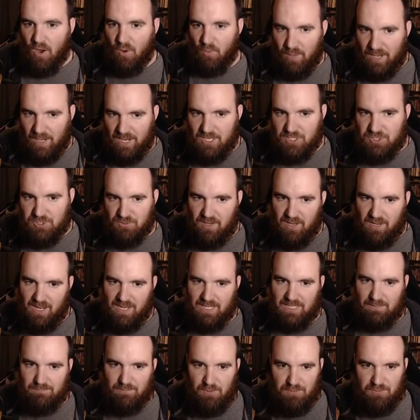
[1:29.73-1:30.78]
Raise your
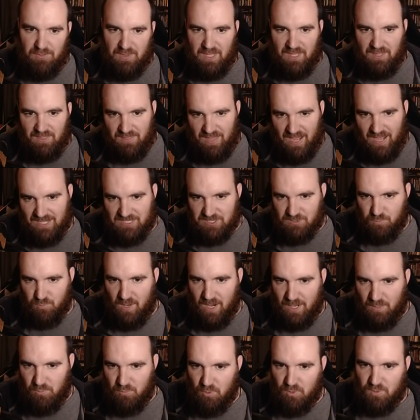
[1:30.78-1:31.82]
hand if you think that's
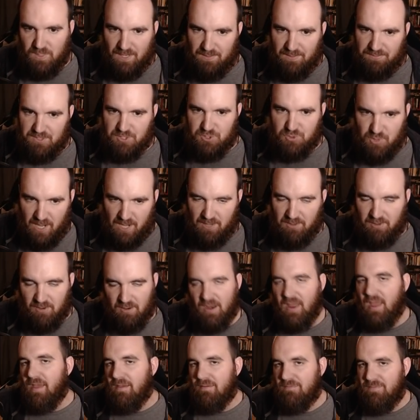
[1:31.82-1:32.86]
when we'll get the trailer.
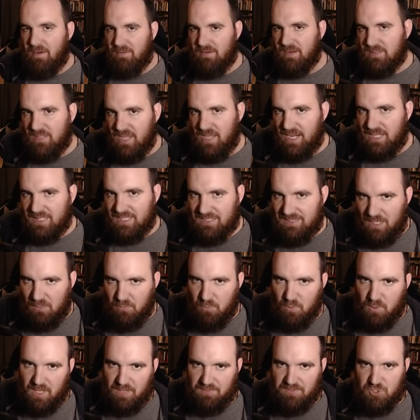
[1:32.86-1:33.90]
Very likely that
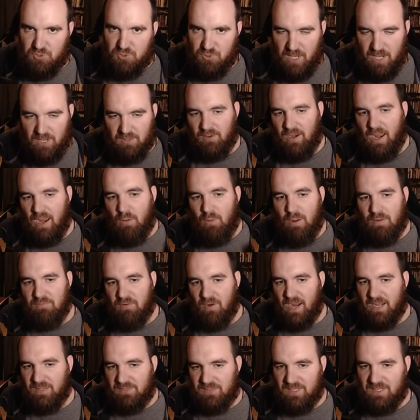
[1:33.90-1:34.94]
we'll get the trailer.
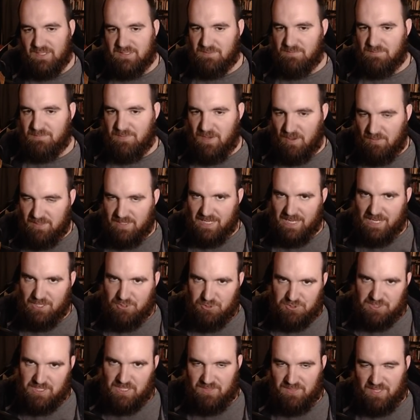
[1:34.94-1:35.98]
However, I think it's a very
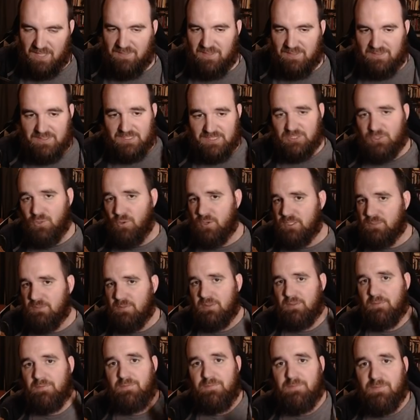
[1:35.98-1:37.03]
interesting thing that this is going to be
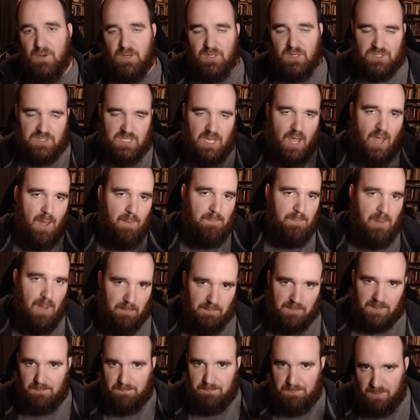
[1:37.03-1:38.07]
the first
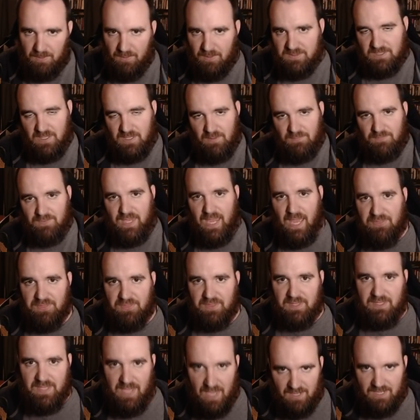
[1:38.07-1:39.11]
public appearance of
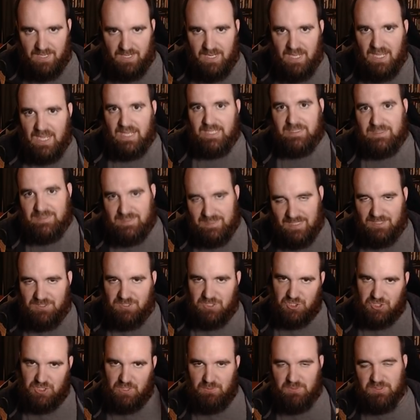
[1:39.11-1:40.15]
Kathleen Kennedy since
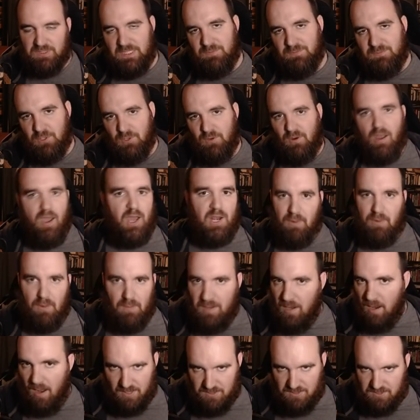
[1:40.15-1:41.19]
she received her
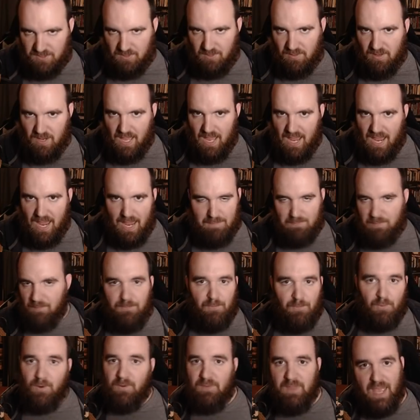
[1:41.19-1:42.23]
honorary Oscar. And
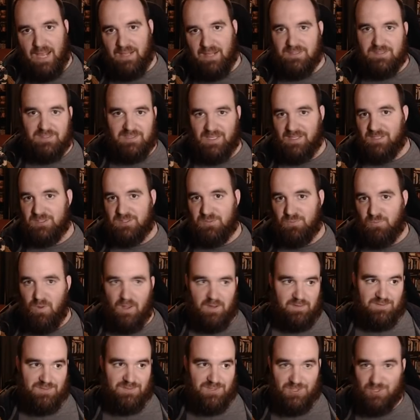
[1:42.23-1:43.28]
before that, since
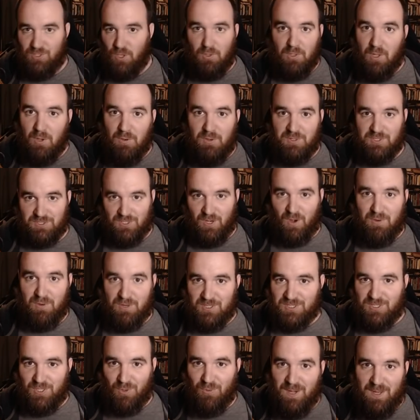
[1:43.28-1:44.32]
what? Solo, a Star
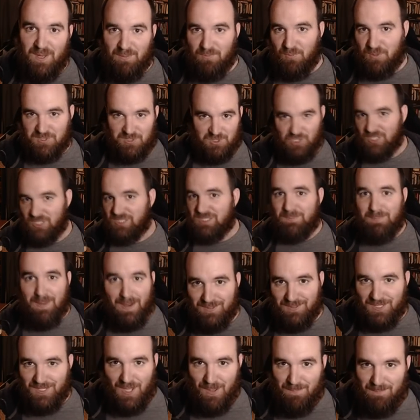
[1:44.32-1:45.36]
Wars story, was just about
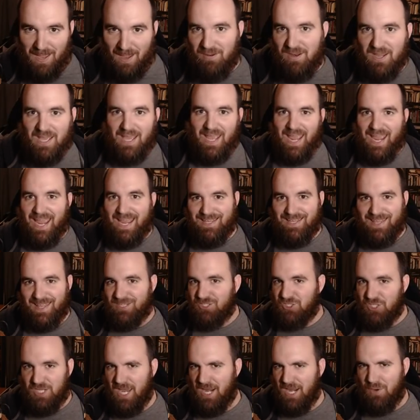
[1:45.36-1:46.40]
to come out. And then
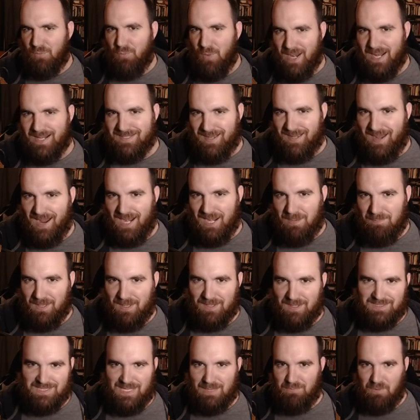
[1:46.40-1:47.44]
she kind of went into hiding
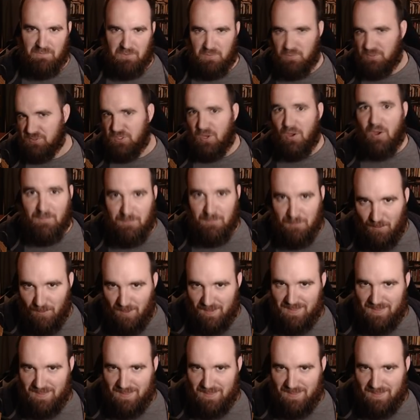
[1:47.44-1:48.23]
because that movie was awful.